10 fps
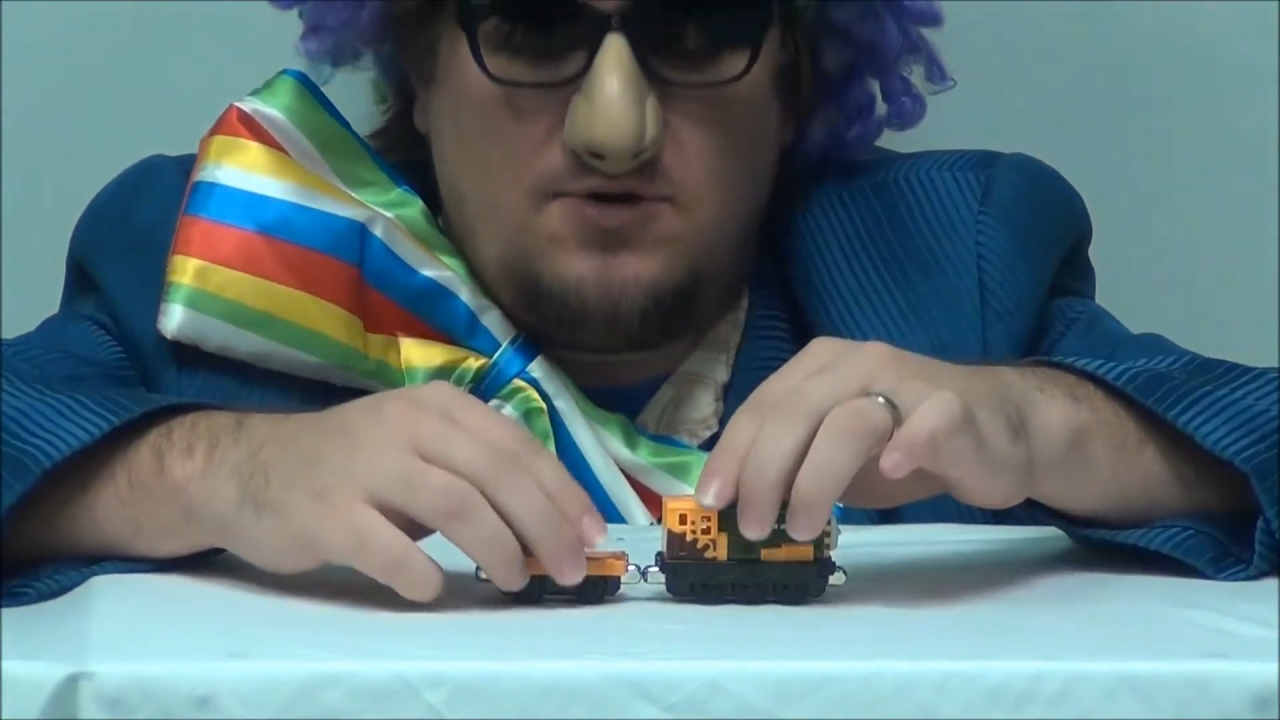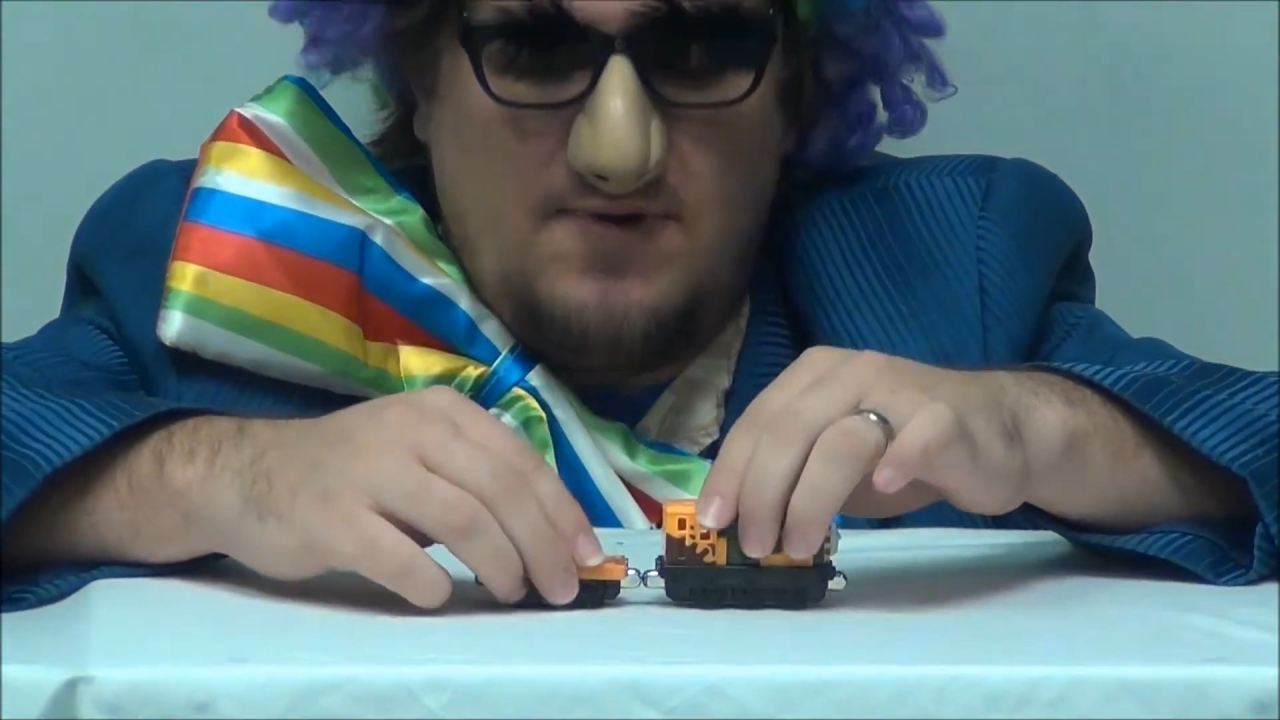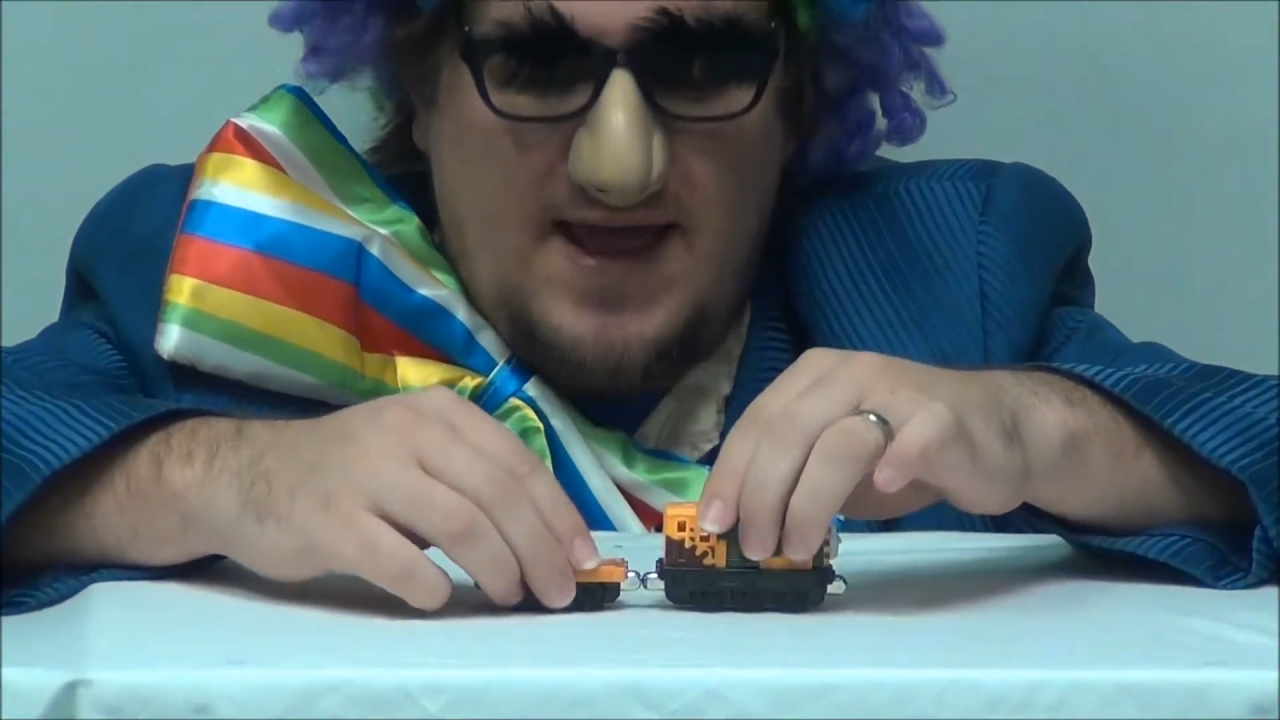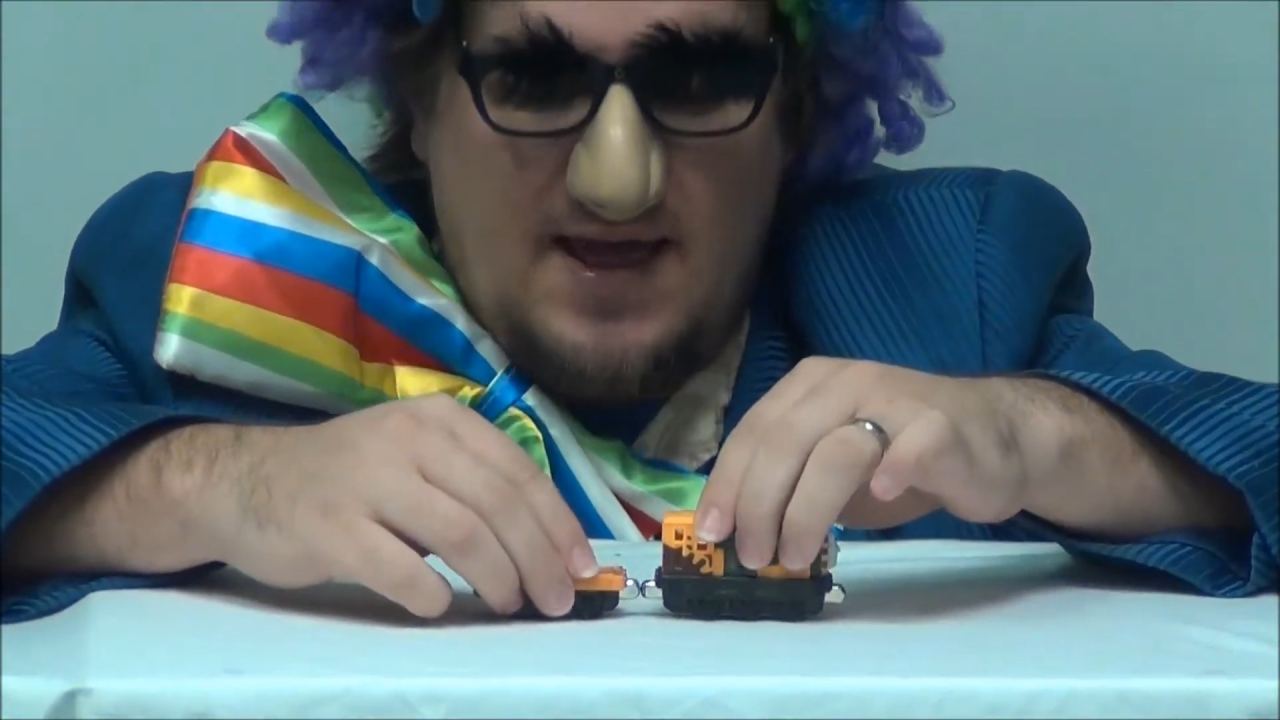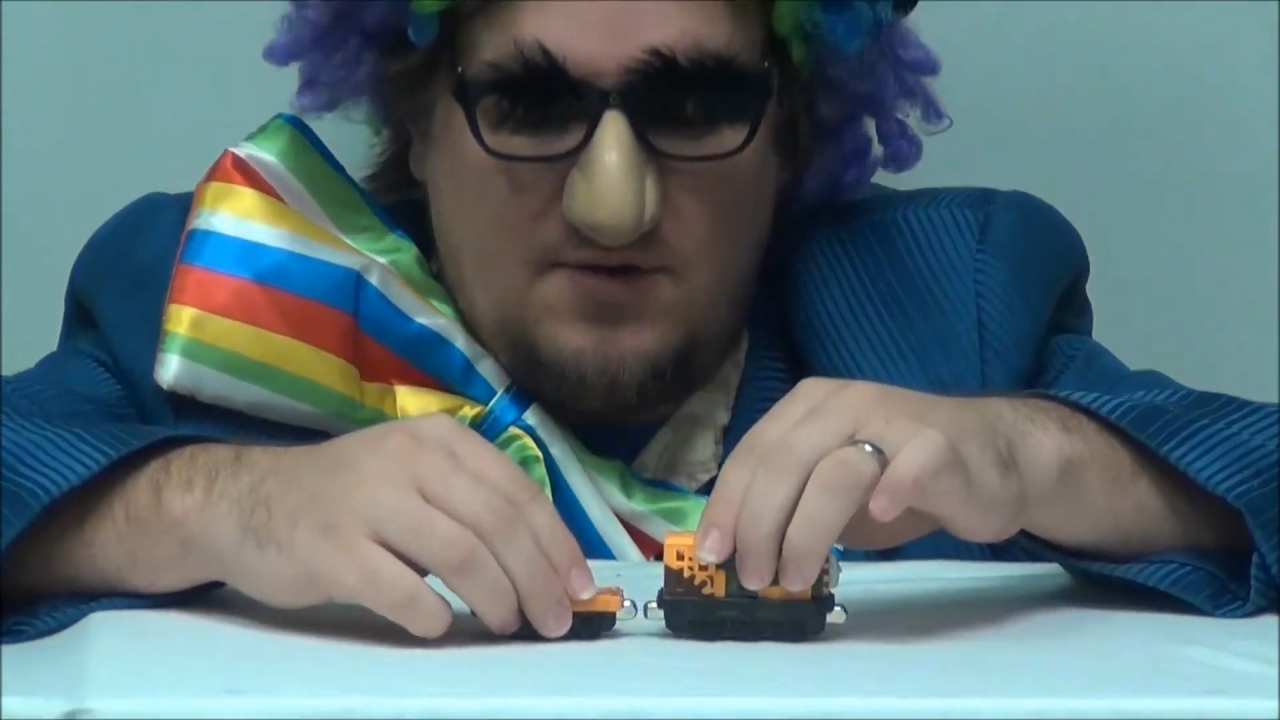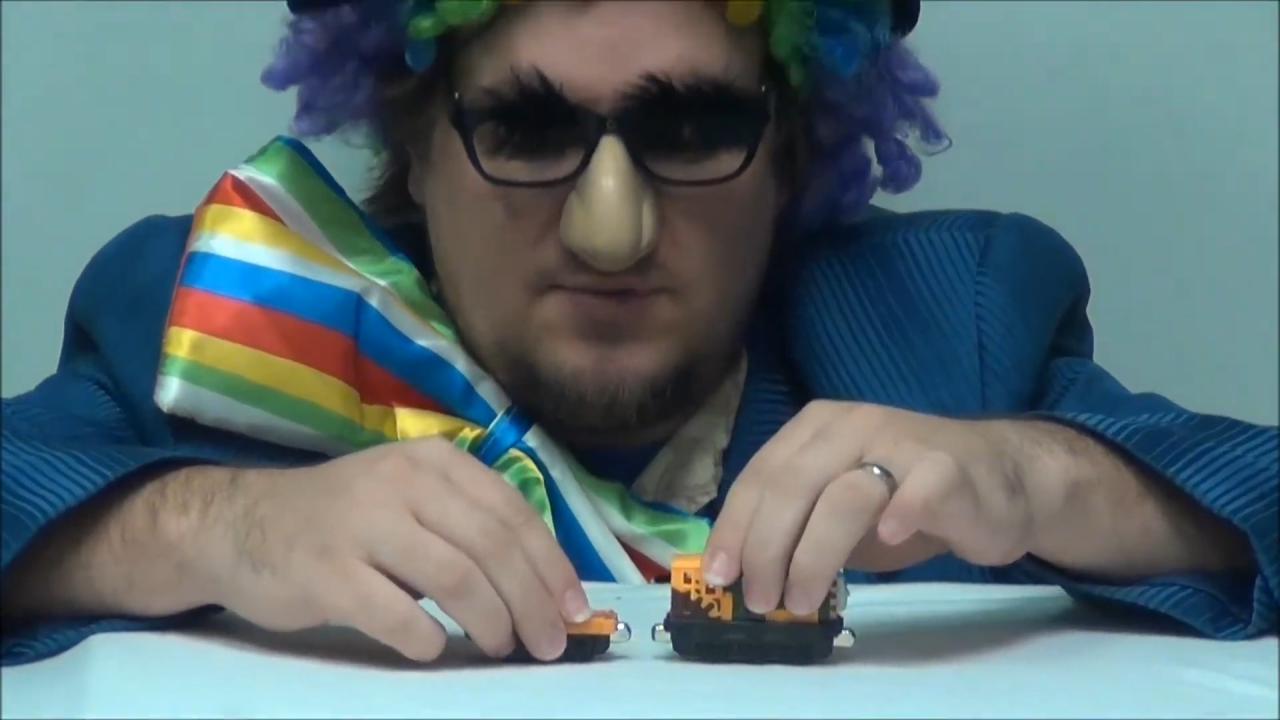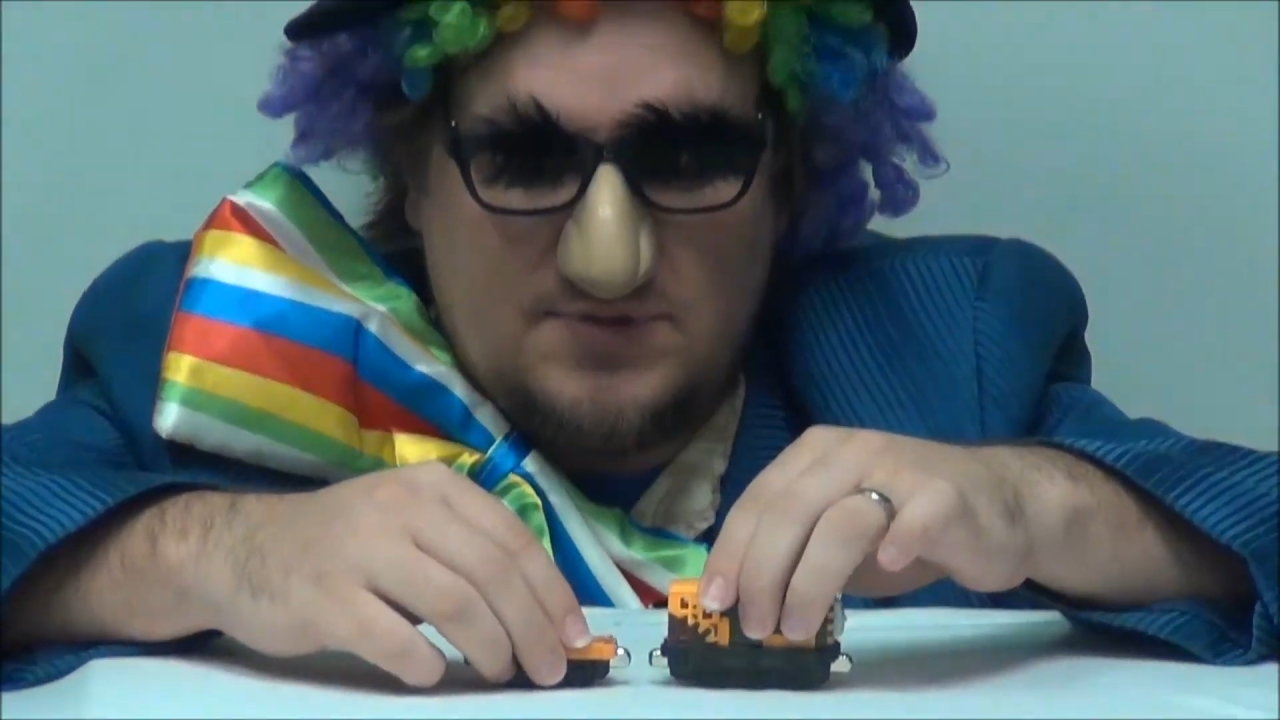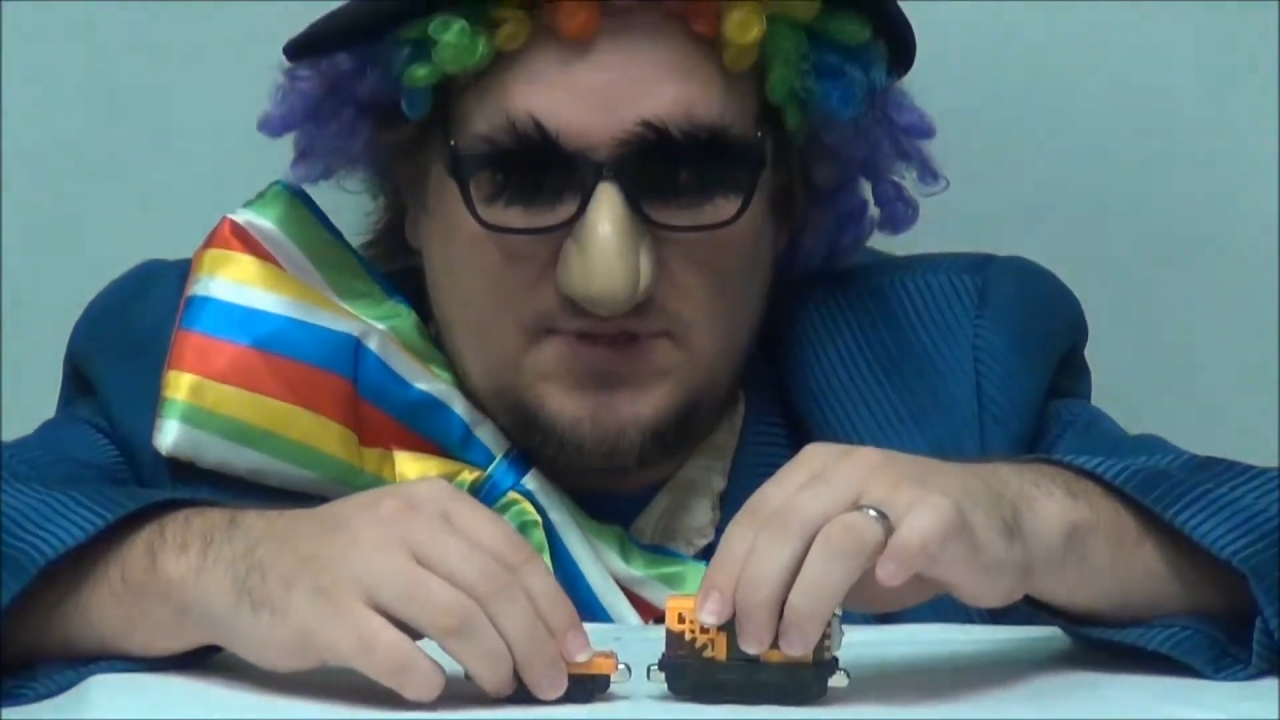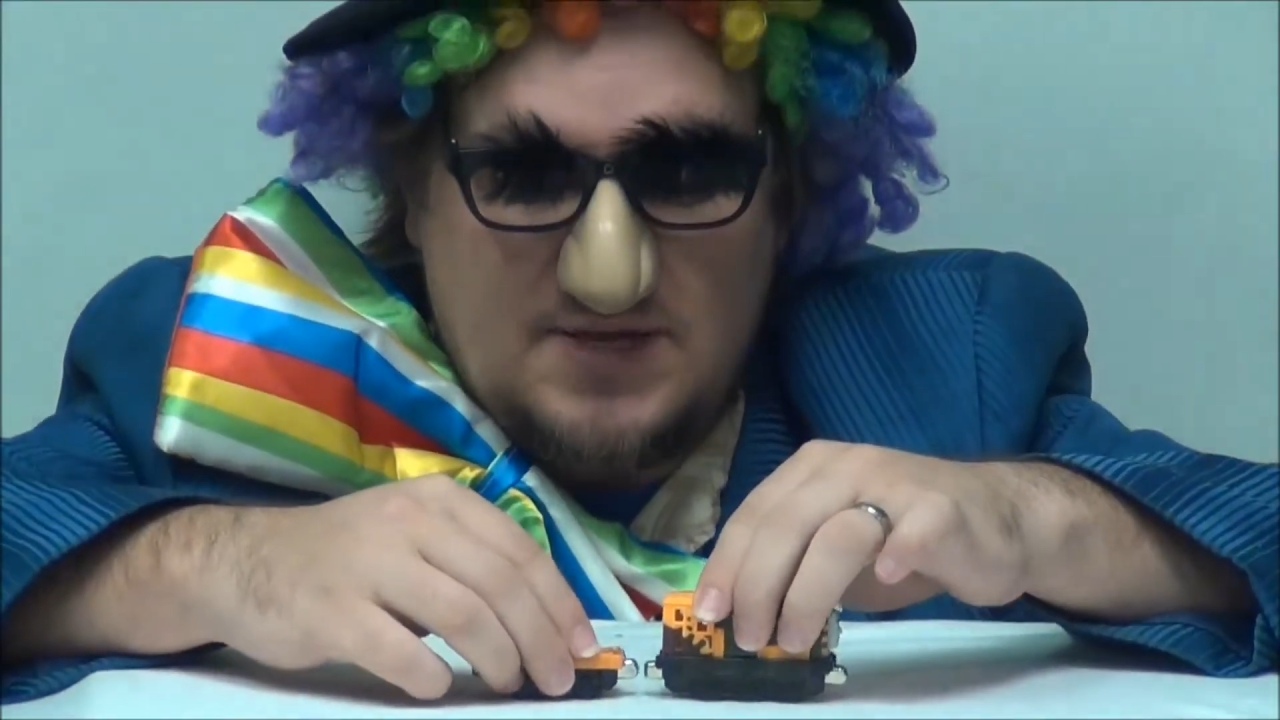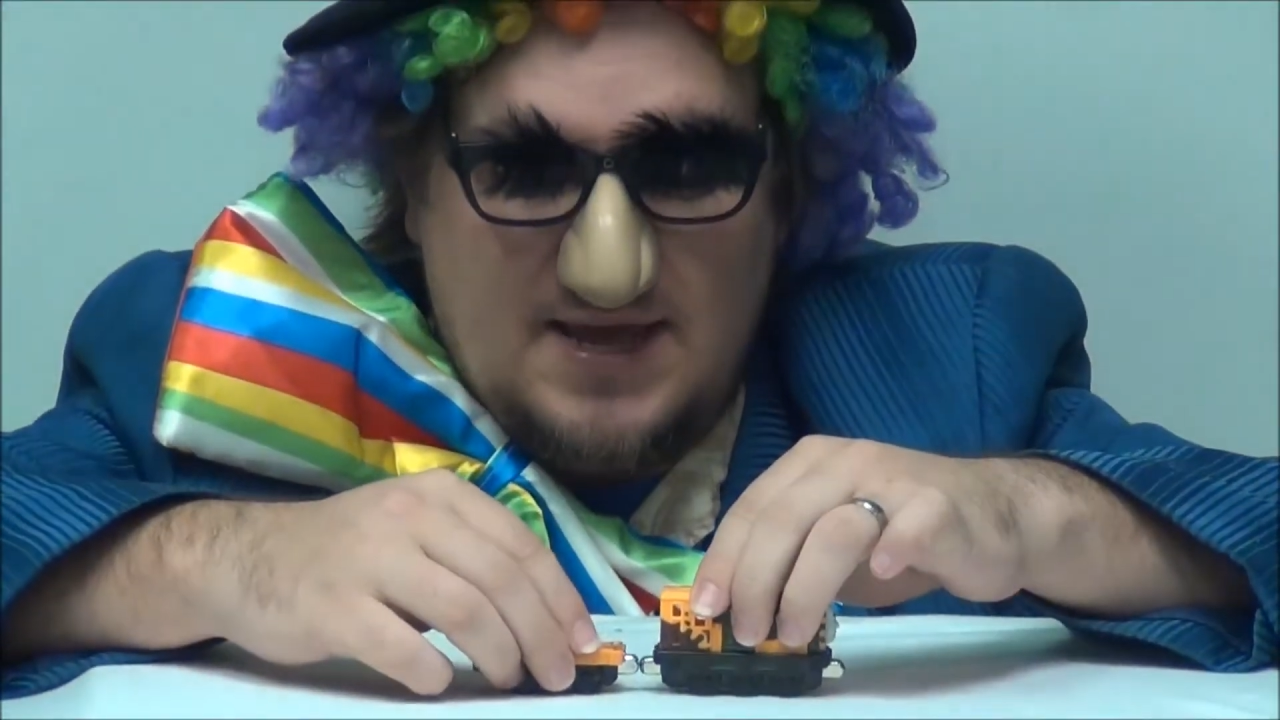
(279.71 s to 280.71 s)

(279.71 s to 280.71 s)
around.